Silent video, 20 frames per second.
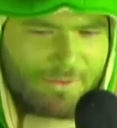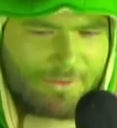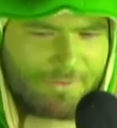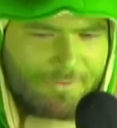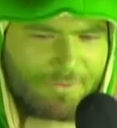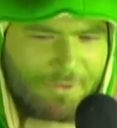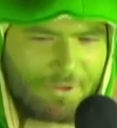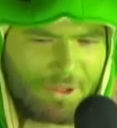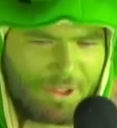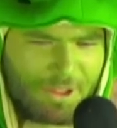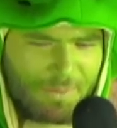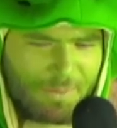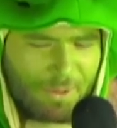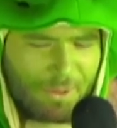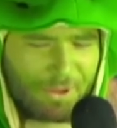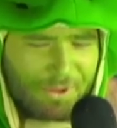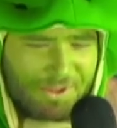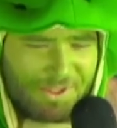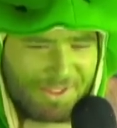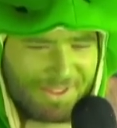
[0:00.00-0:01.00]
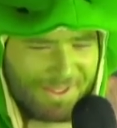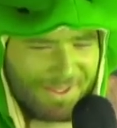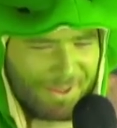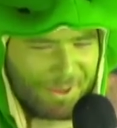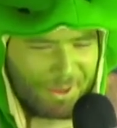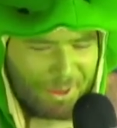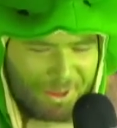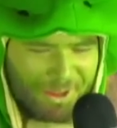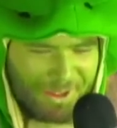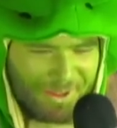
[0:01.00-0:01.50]
for this person at
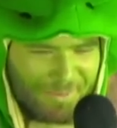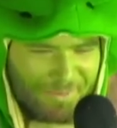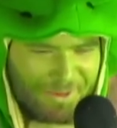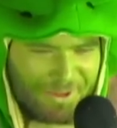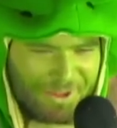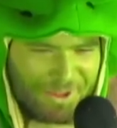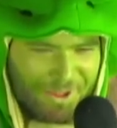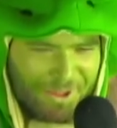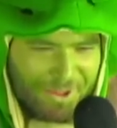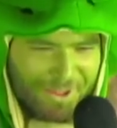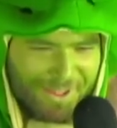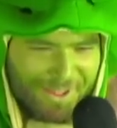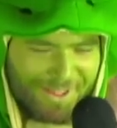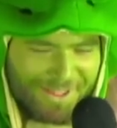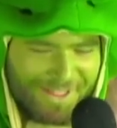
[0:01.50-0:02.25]
all. I'm sorry.